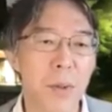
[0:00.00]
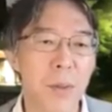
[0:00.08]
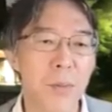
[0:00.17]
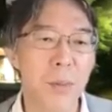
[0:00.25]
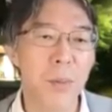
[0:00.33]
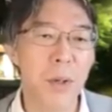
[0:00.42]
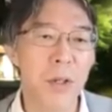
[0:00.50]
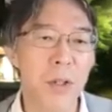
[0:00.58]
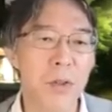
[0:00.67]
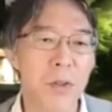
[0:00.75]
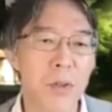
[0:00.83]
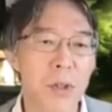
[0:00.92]

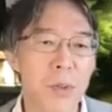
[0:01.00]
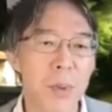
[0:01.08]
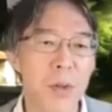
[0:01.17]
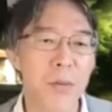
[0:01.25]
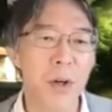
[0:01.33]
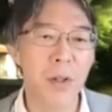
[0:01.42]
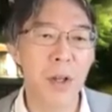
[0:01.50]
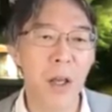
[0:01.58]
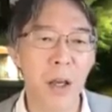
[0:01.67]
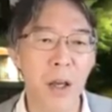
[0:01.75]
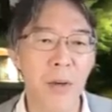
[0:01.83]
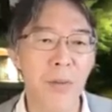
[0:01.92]
preparing two spin
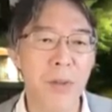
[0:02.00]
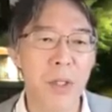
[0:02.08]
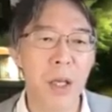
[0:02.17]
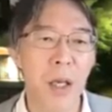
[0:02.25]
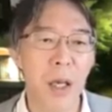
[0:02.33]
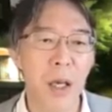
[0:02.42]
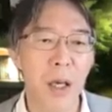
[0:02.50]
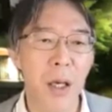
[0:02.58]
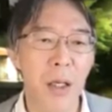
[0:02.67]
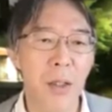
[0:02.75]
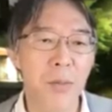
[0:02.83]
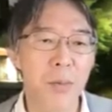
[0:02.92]
1/2s
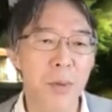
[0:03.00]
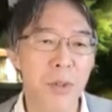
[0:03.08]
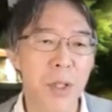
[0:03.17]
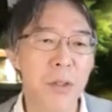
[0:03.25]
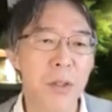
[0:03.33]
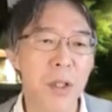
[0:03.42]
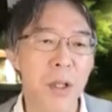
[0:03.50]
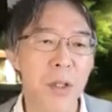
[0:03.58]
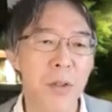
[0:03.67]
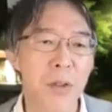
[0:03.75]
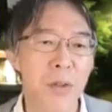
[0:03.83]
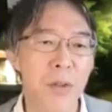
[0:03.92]
and projecting
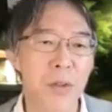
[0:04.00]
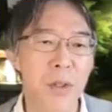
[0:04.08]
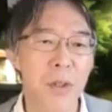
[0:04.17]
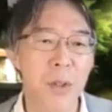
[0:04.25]
it onto the